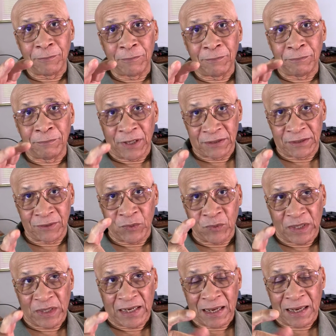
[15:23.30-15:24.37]
But
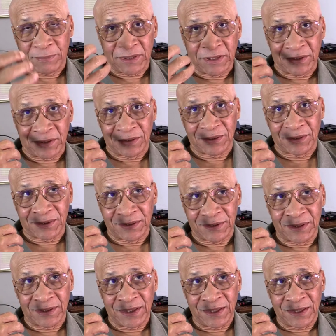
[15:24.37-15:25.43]
what happened is,
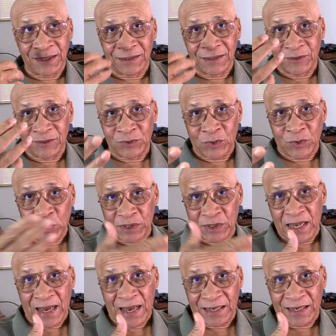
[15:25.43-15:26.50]
those
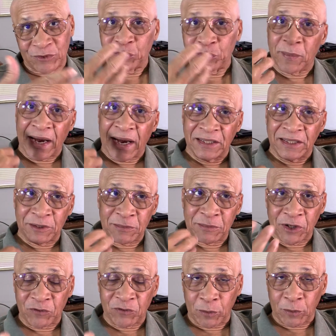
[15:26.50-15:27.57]
guys reminded me
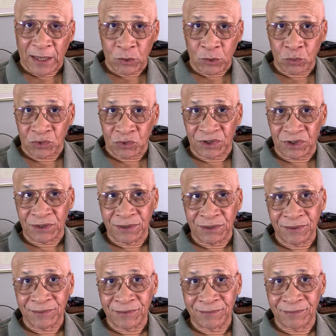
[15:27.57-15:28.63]
of the Makouts.
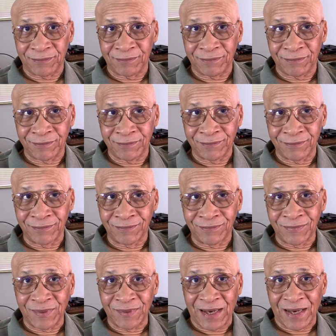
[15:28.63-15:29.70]

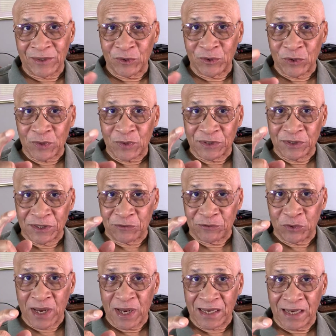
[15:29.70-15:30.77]
I don't know if
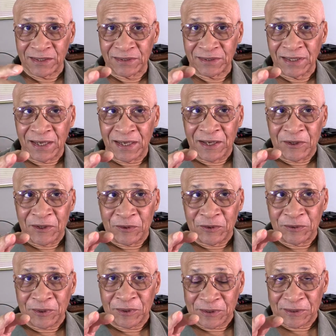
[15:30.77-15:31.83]
you guys,
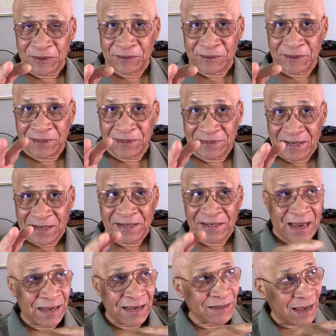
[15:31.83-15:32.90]

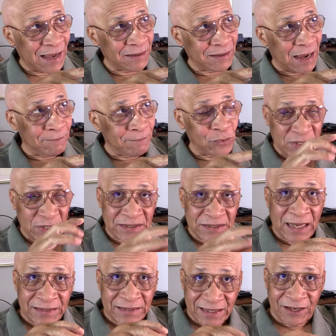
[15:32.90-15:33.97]
I'm putting
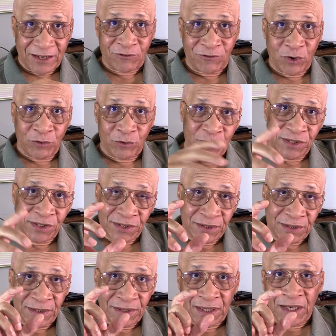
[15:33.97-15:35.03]
that there for a reason.